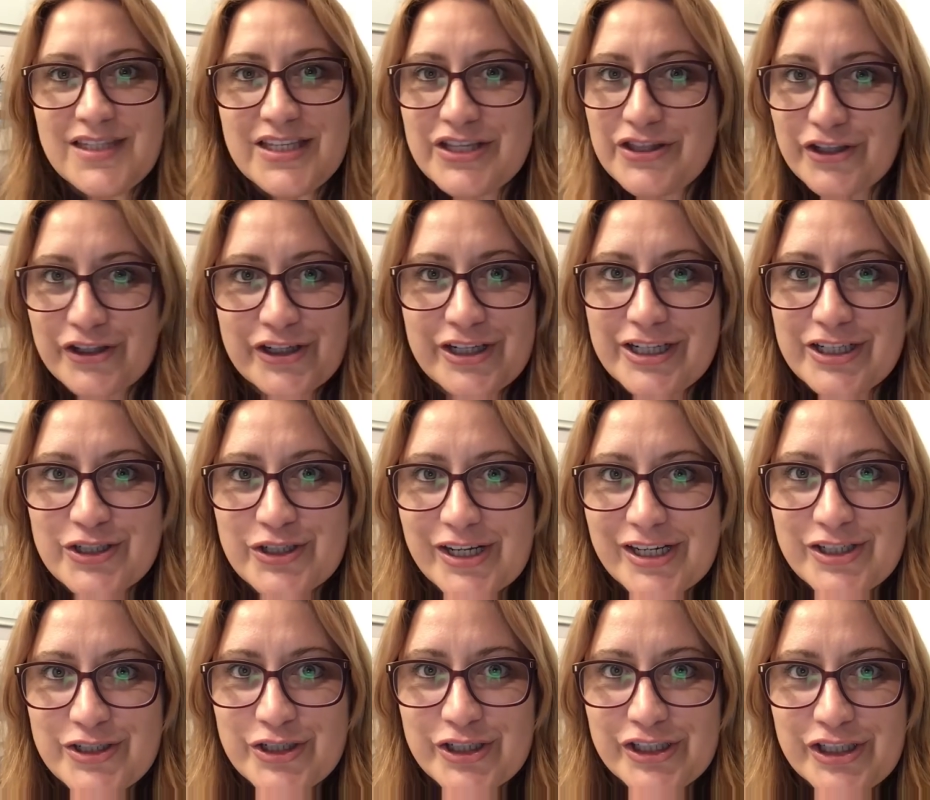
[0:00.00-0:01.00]
They're gonna try
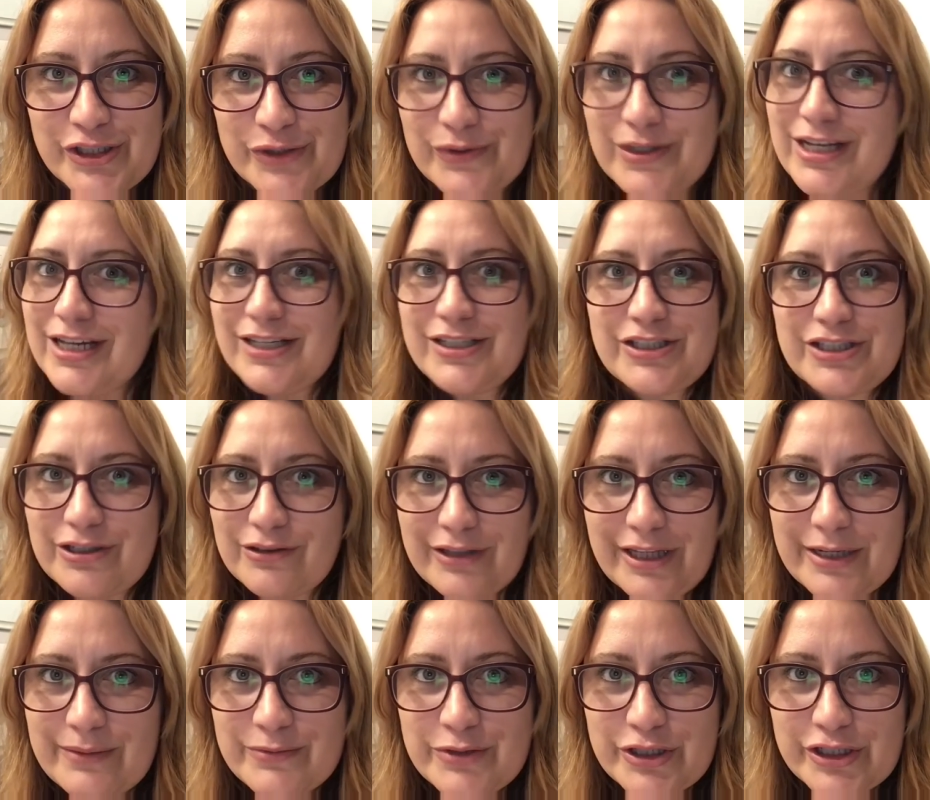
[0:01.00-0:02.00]
to trick you. Don't let
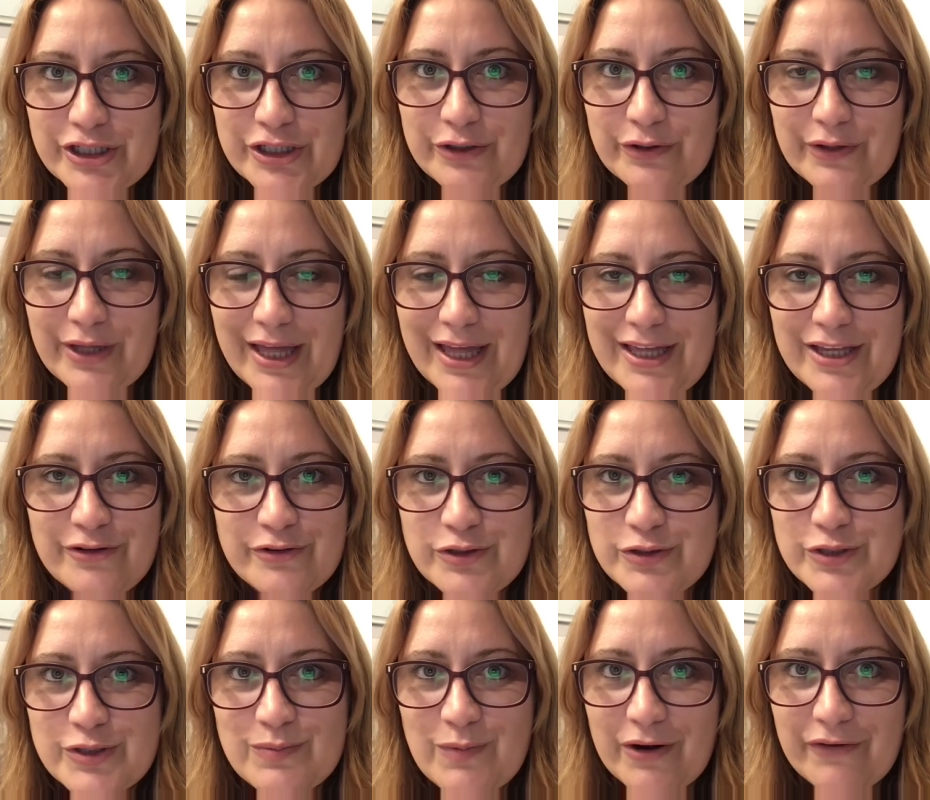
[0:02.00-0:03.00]
them trick you, okay? You're
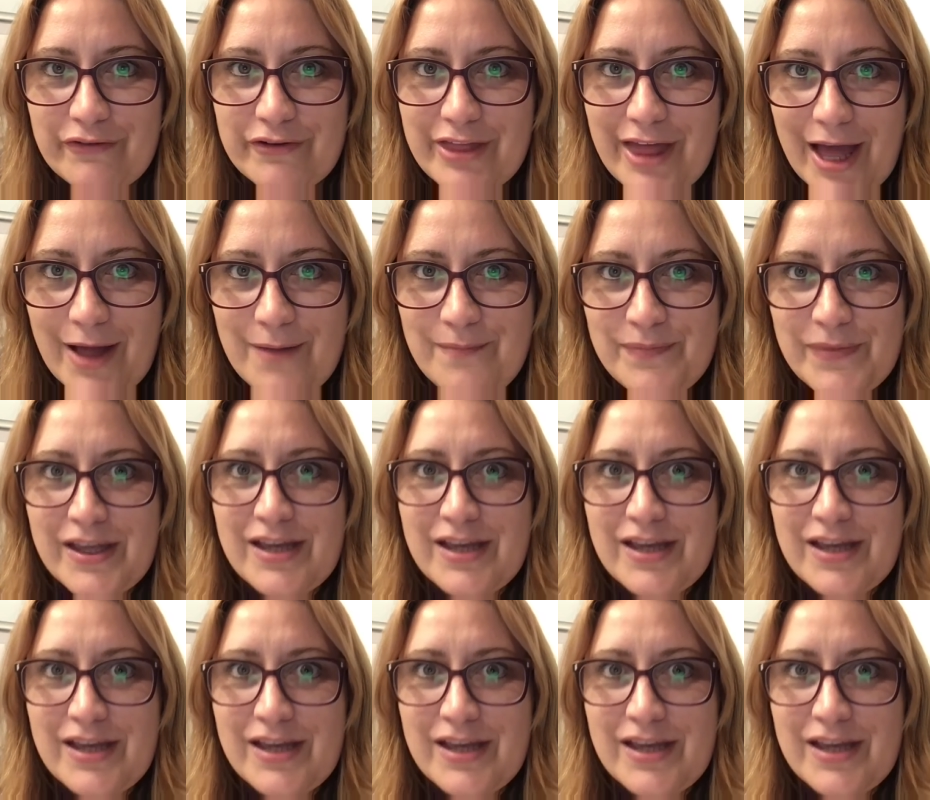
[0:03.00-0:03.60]
too smart for that.